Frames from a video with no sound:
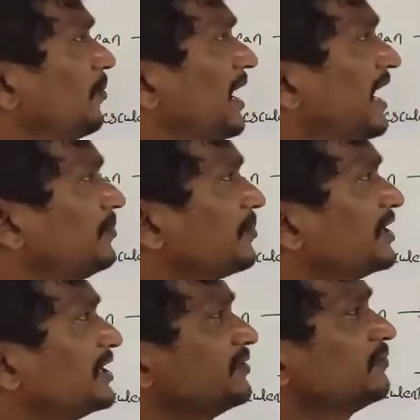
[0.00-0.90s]
plant
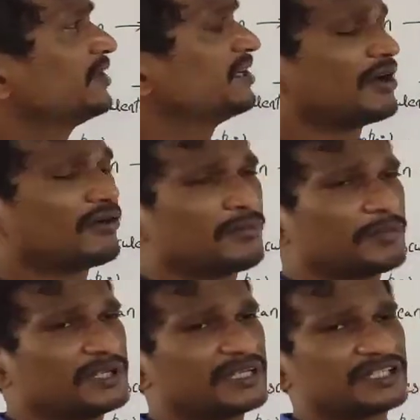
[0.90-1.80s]
breeding for developing